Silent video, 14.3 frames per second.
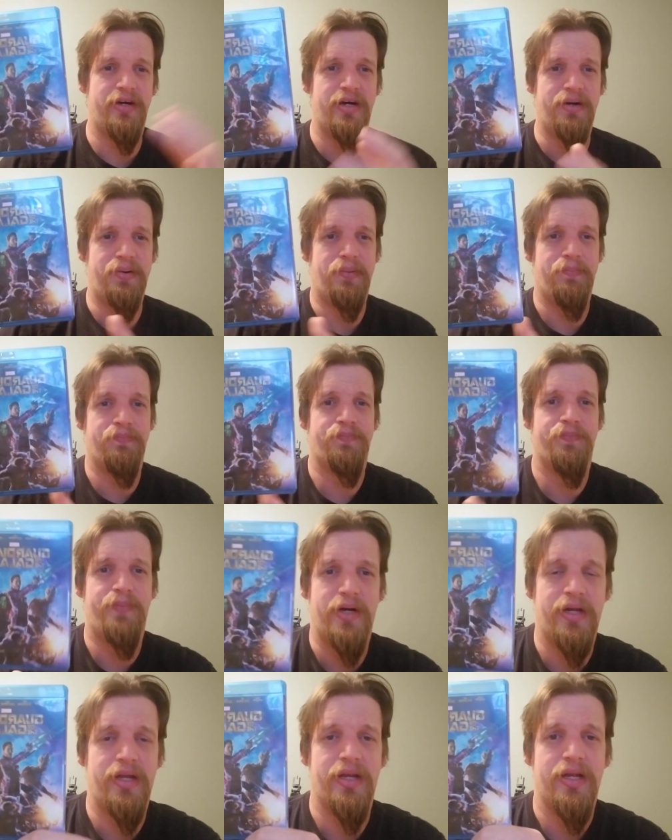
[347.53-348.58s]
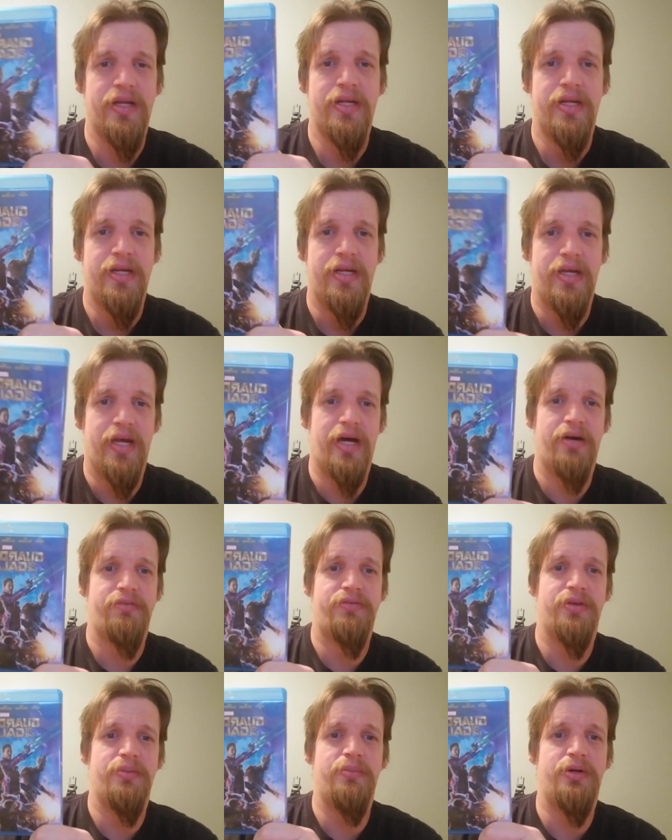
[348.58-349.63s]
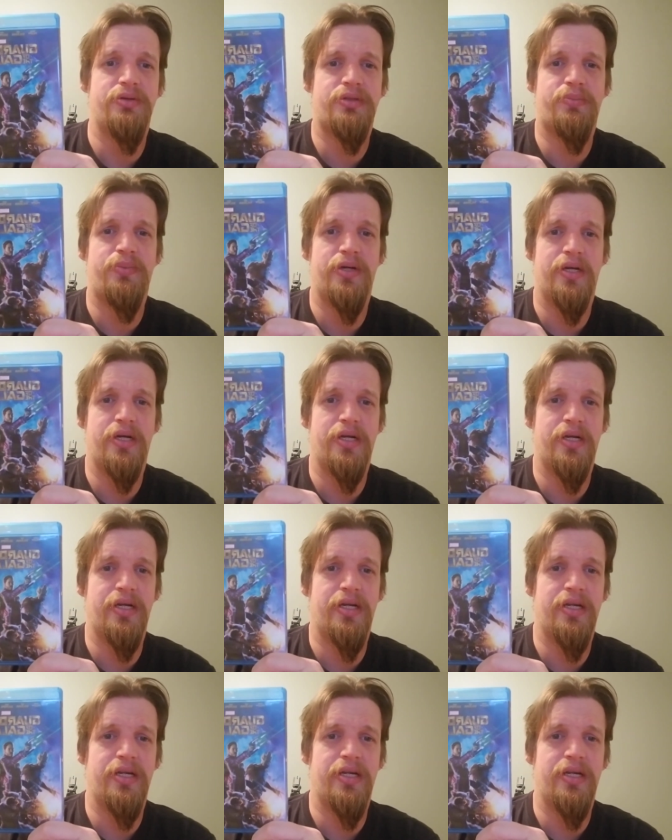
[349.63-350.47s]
Um, but yeah, for the most part,